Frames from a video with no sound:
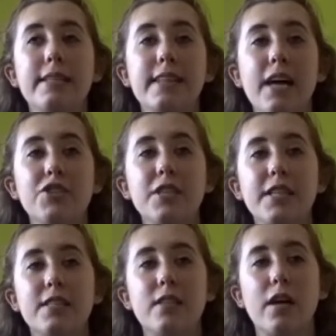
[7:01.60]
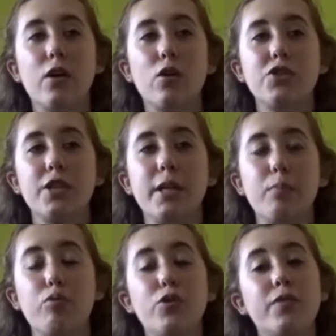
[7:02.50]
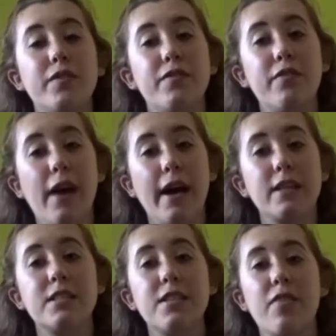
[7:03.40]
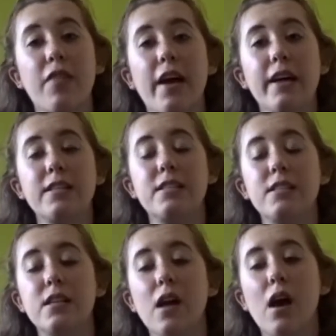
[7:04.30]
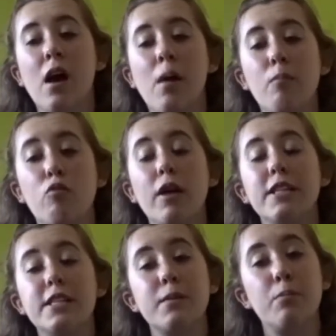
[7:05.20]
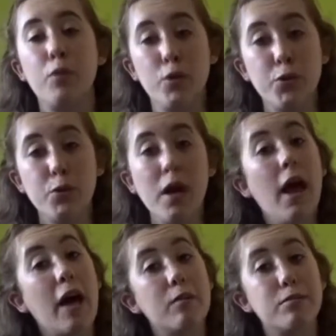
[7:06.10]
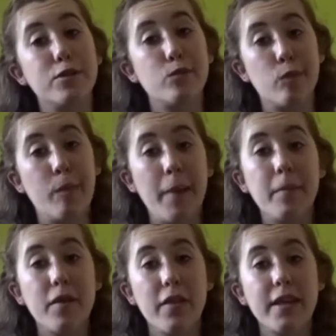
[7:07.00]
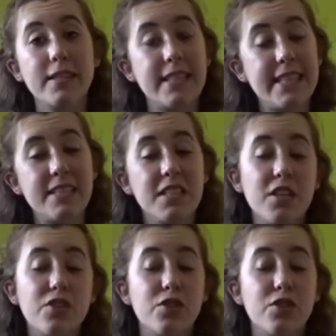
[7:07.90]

it's actually a psychologically proven fact that writing in blue helps you remember things easier.